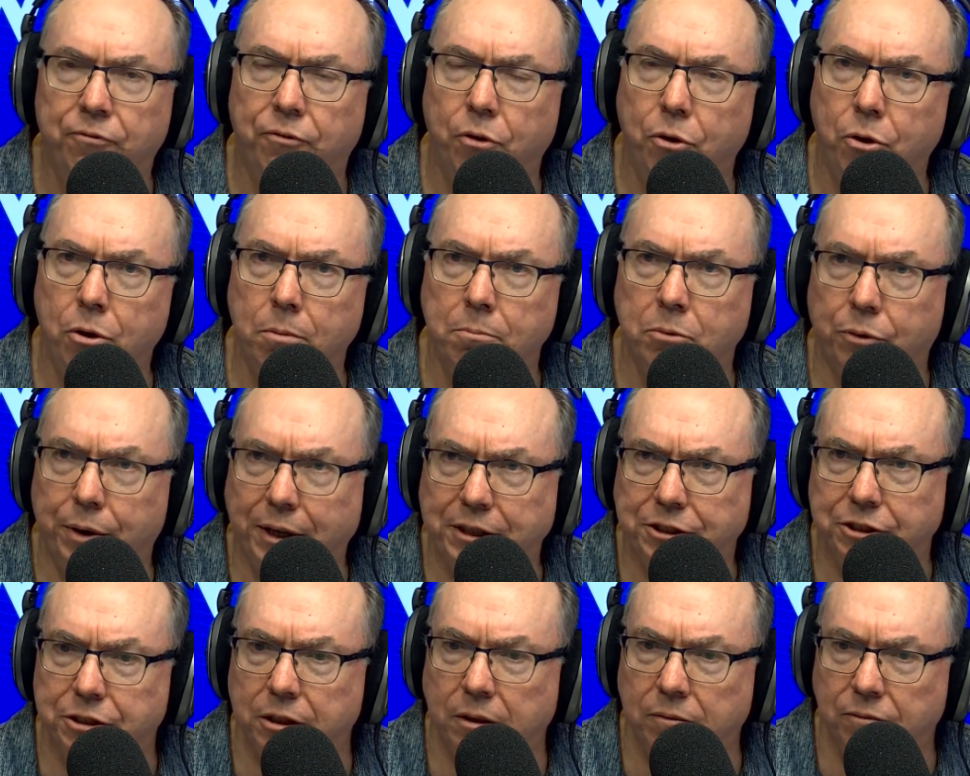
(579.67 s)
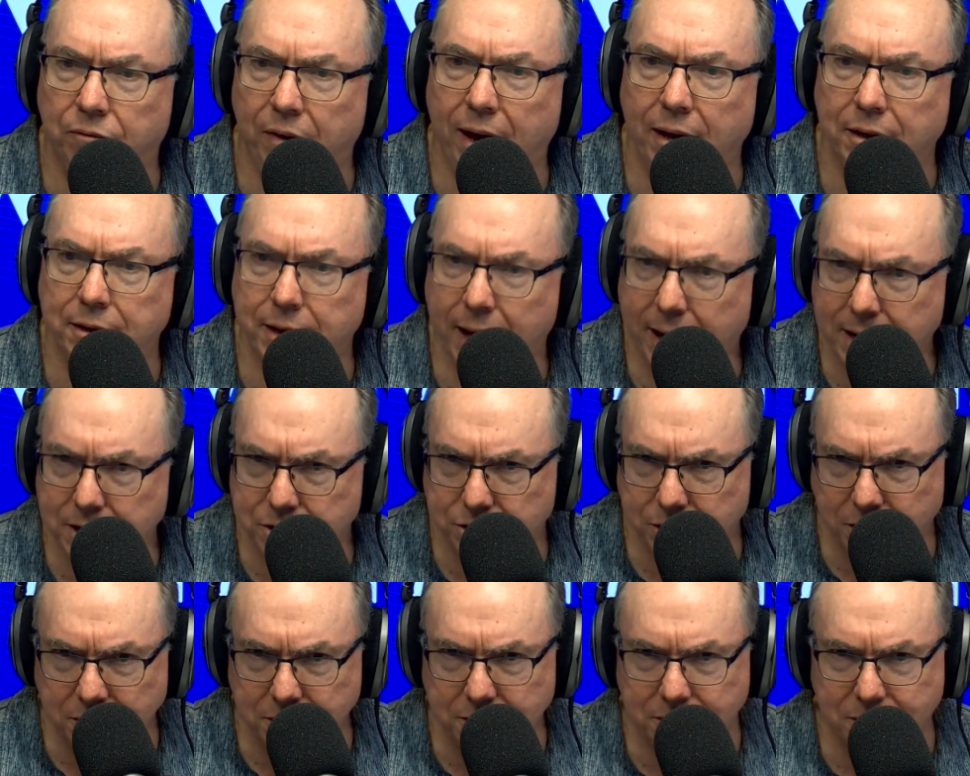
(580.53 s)
firm Christian
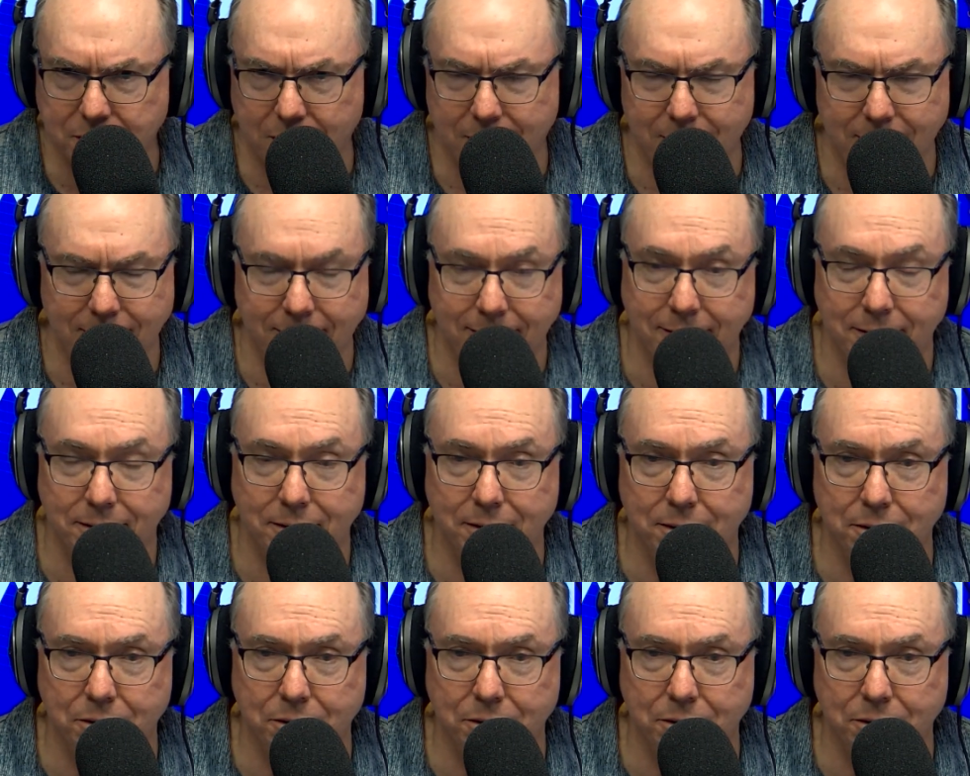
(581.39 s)
foundations, uh,